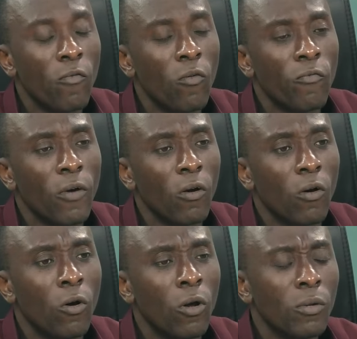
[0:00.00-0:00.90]
are here
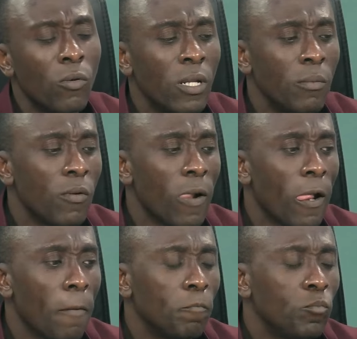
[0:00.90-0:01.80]
telling us
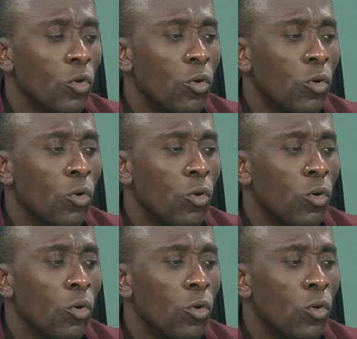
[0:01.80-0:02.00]
everything.